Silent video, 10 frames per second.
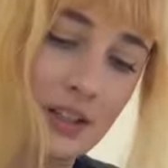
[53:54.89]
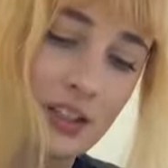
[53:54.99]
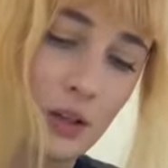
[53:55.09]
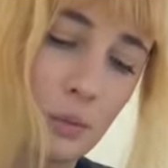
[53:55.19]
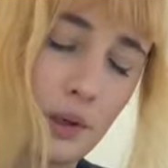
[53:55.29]

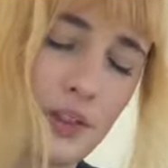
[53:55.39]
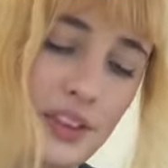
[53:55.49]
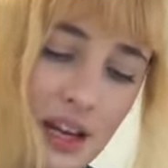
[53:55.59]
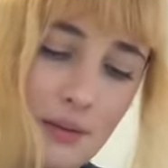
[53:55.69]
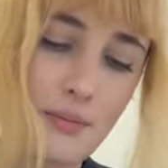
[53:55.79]
So both of
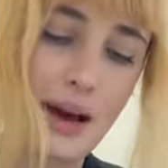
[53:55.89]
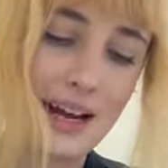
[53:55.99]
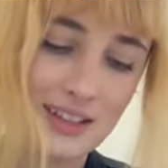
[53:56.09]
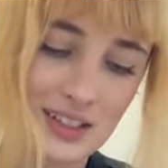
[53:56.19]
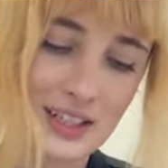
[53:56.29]
them
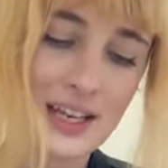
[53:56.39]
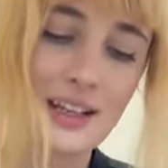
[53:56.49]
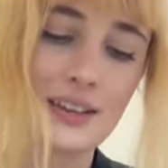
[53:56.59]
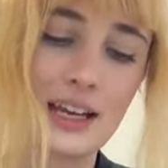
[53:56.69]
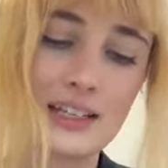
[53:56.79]
max
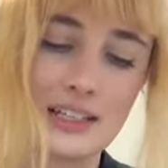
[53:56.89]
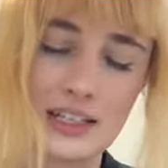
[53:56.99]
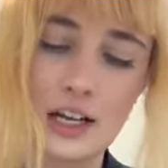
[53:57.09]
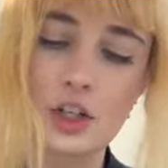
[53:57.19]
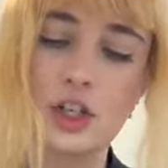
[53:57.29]
length,
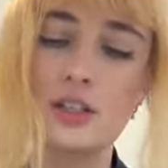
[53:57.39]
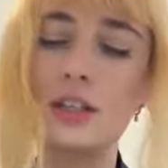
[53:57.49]
18 inches.